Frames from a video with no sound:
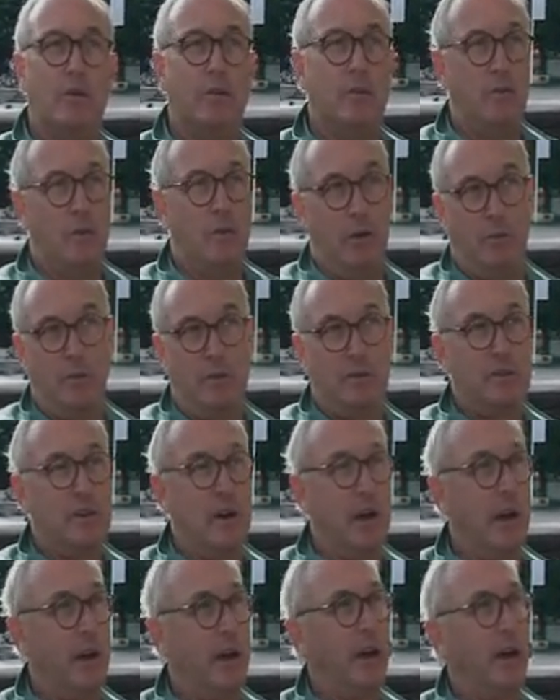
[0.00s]
The one we're
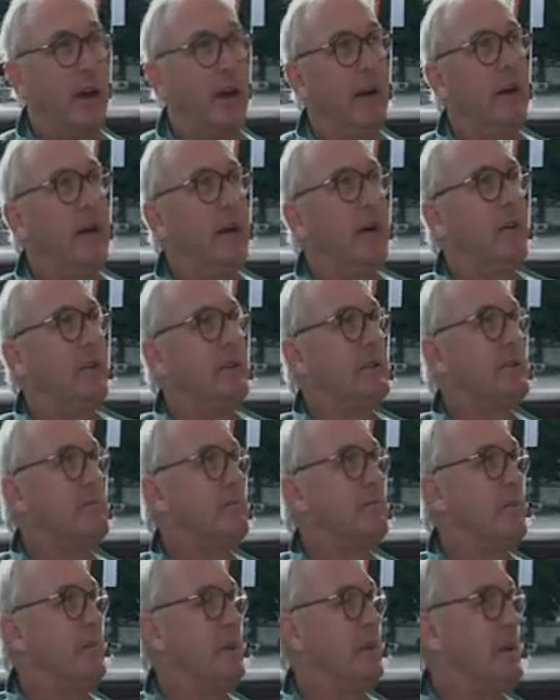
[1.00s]
staying in here has
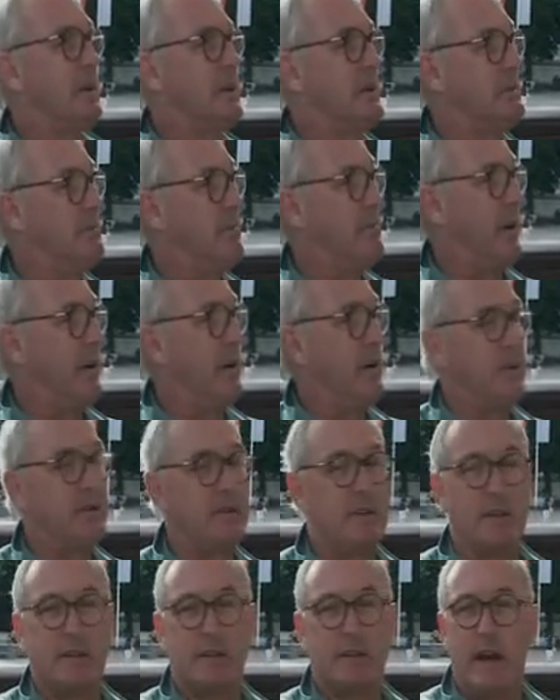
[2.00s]
been here
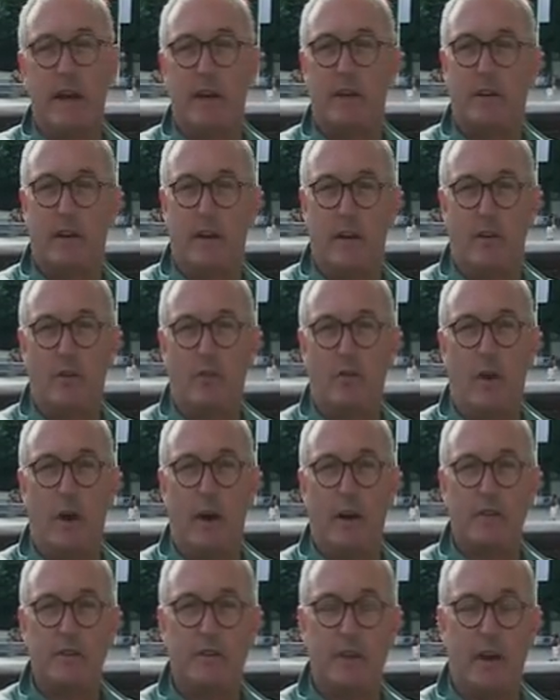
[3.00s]
since
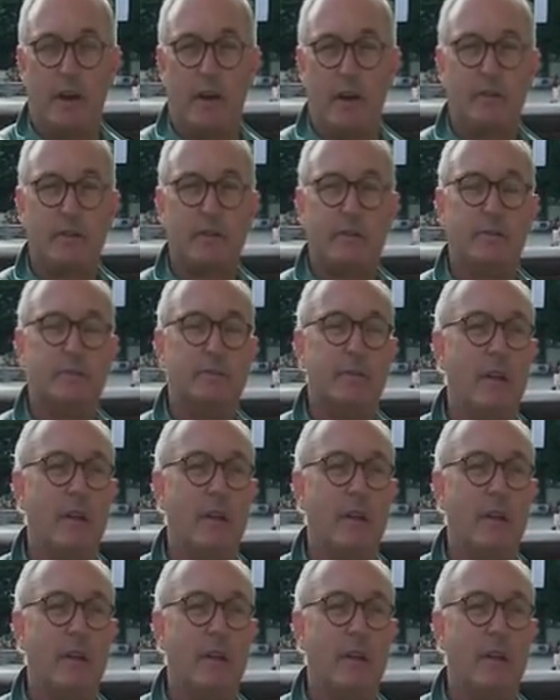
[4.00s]
1826.